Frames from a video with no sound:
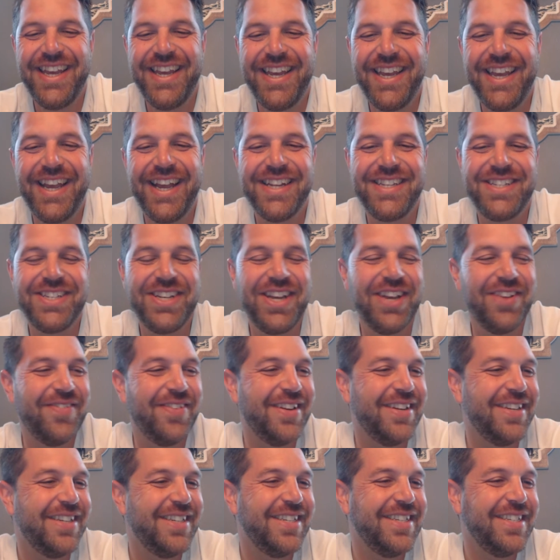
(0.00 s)
That's a good
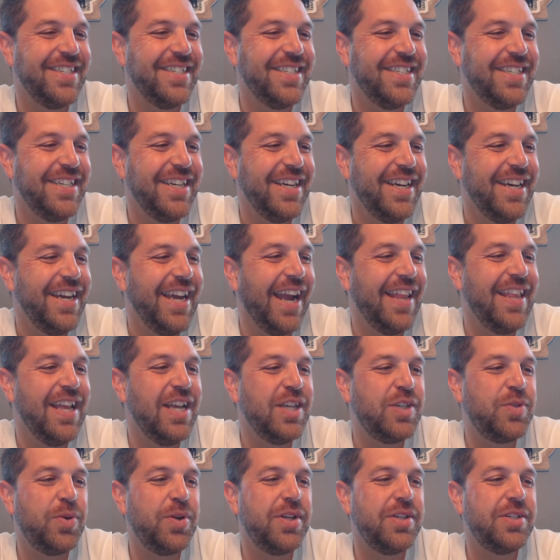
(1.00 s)
one. And
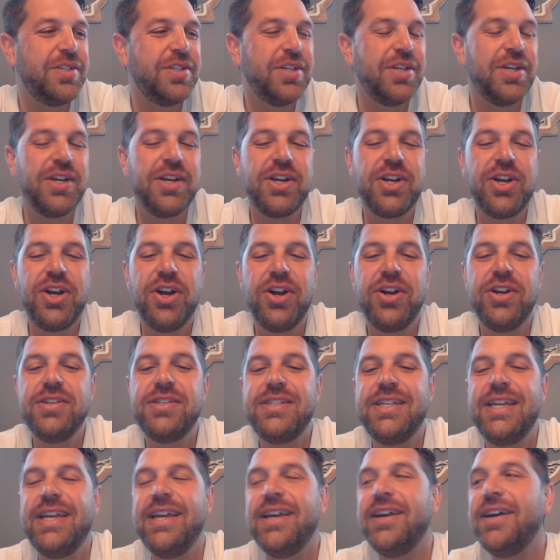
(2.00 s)
this one is
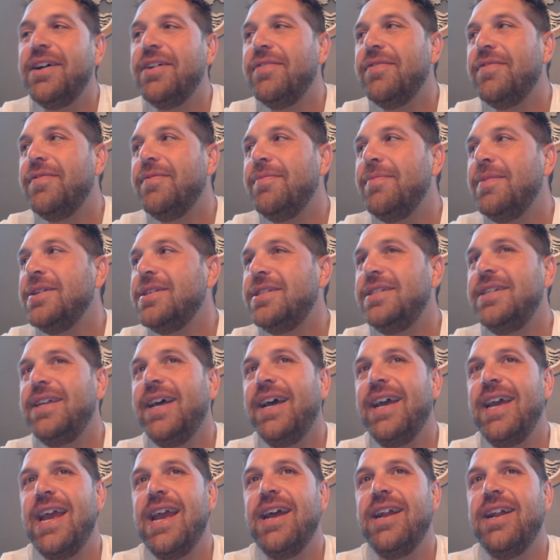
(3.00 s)
courtesy of Miss
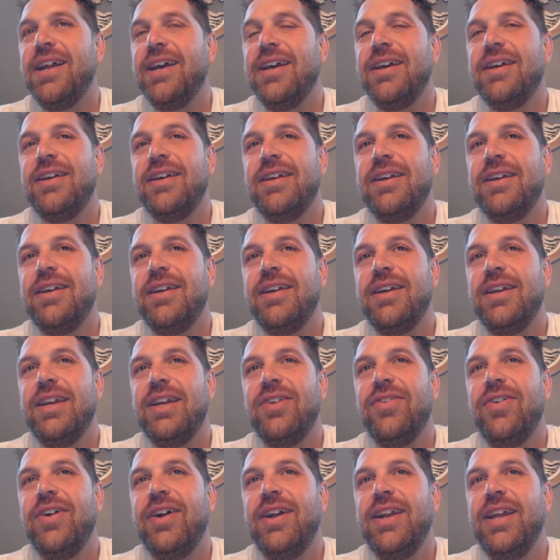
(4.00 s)
Diana.
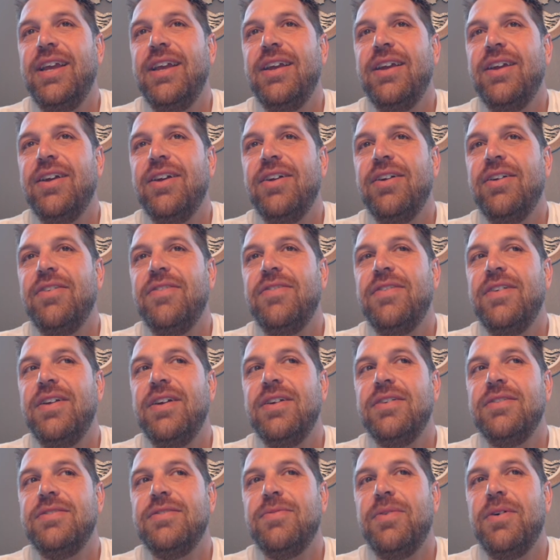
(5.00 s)
You ready?
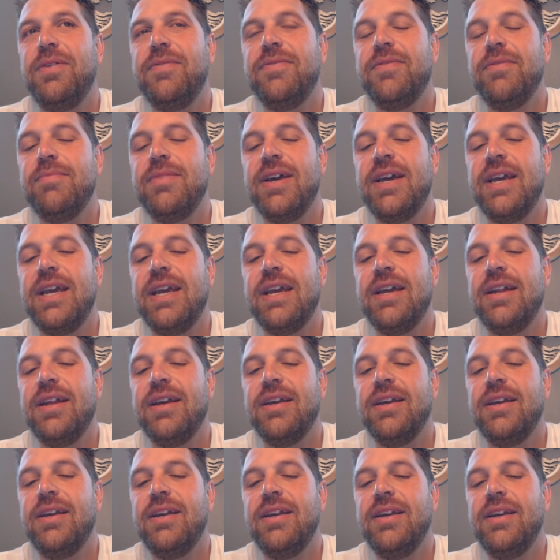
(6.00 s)
Here's one from
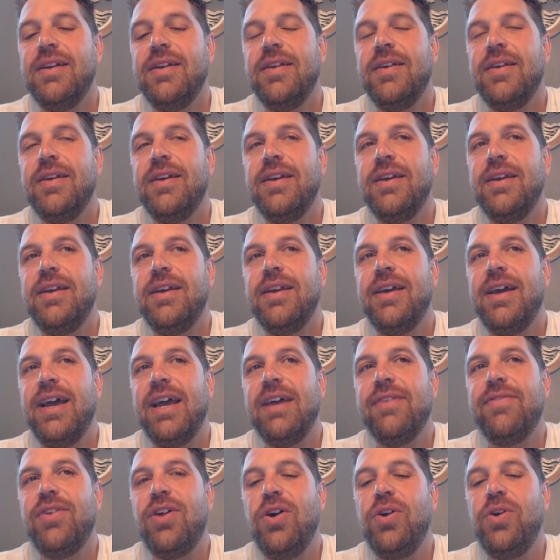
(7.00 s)
Diana. I
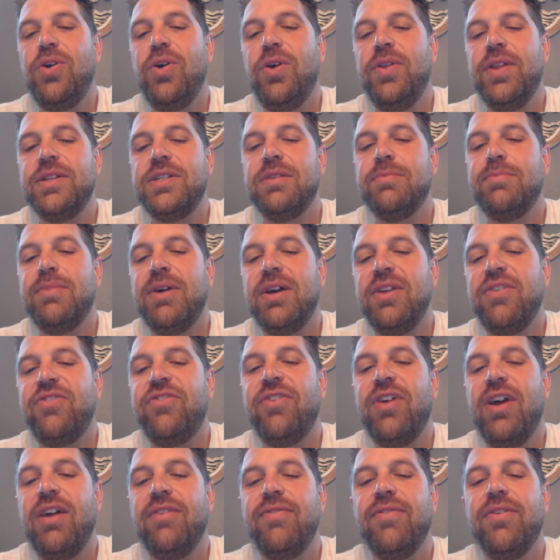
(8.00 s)
have an uncle that's a bus
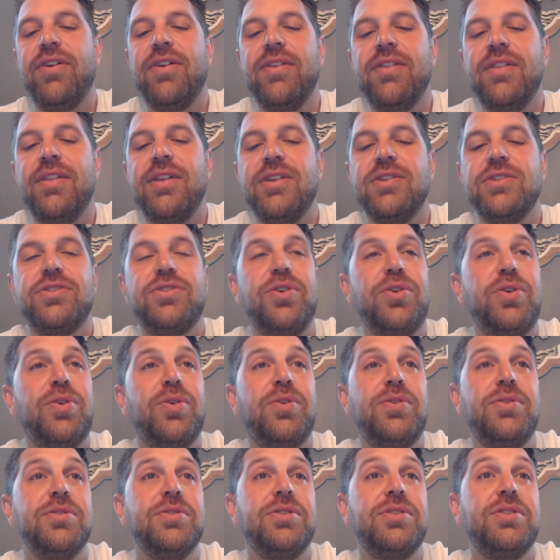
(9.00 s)
driver that
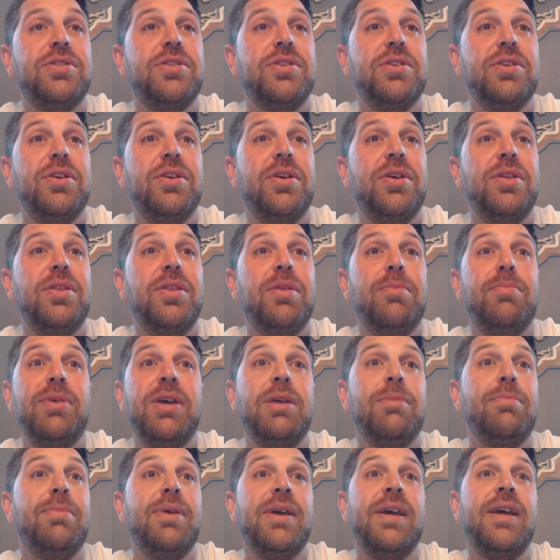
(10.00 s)
circles the
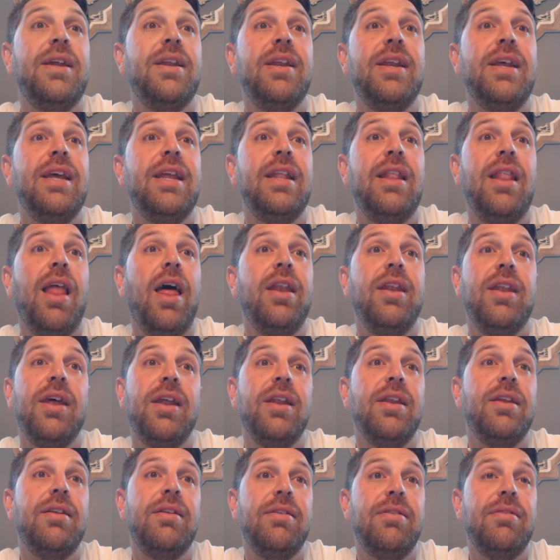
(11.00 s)
Big Ben in
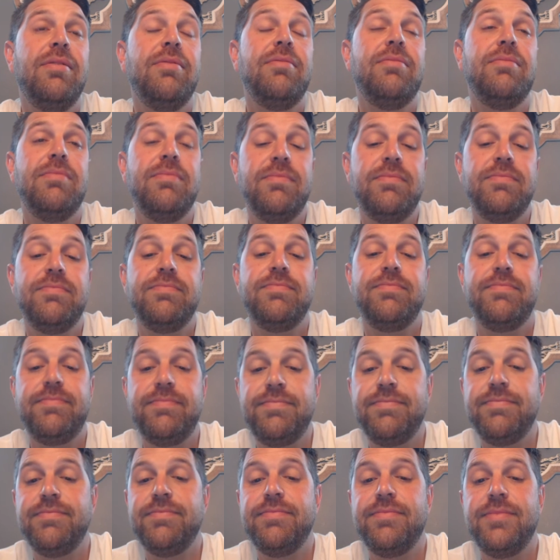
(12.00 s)
London. Mm-hmm.
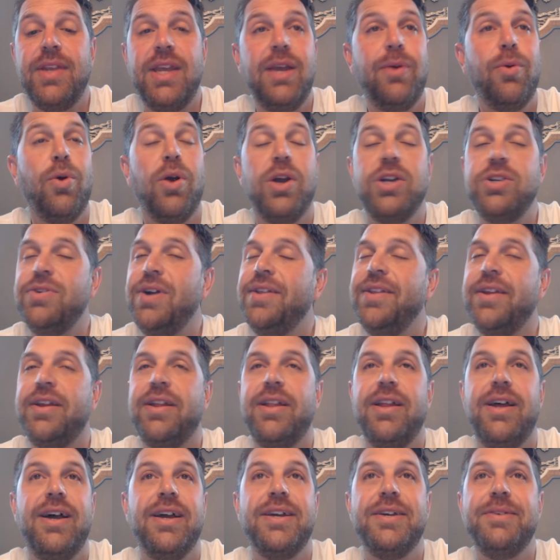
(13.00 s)
He works around the
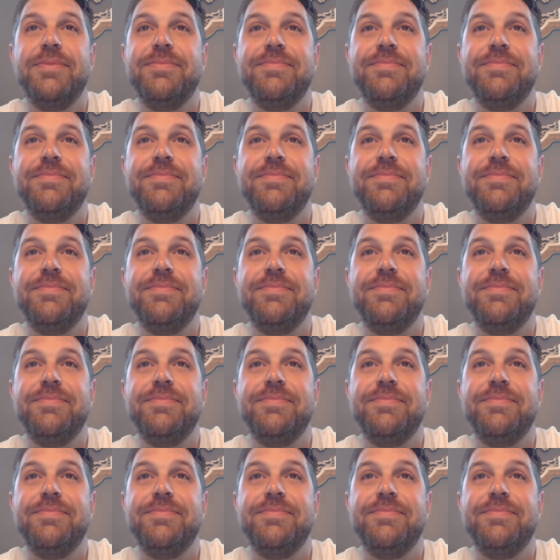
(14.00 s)
clock.